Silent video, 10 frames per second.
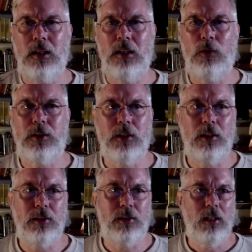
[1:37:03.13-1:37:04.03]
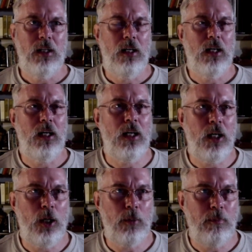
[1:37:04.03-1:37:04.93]
which is
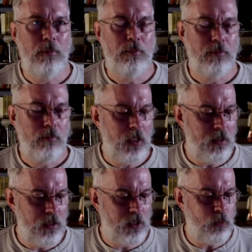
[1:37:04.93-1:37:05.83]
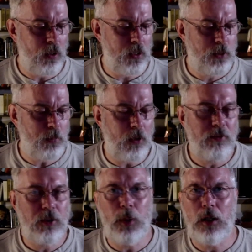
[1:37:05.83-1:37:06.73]
it's part of
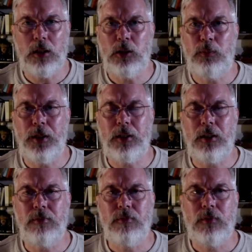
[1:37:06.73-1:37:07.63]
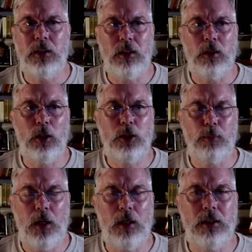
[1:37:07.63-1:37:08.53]
the Pali Tipitaka. It's a
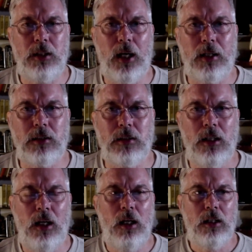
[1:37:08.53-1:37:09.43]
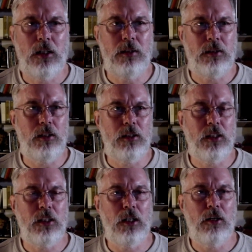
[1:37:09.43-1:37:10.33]
Pali text
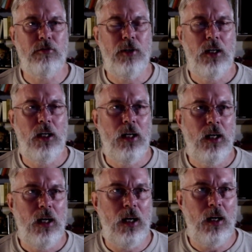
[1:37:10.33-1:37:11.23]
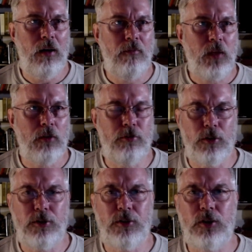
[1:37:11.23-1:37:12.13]
consisting of
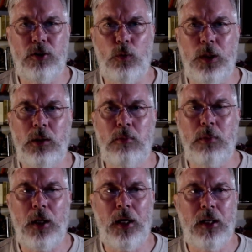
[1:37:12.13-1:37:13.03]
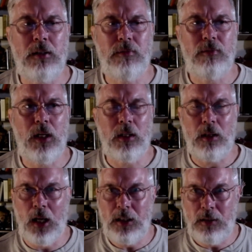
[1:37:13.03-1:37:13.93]
verses written by
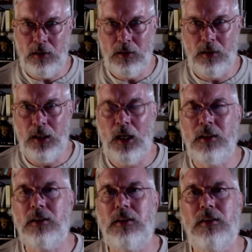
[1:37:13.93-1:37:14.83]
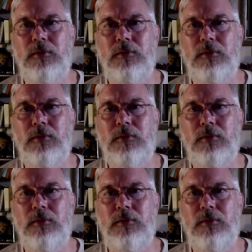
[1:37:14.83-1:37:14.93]
enlightened nuns,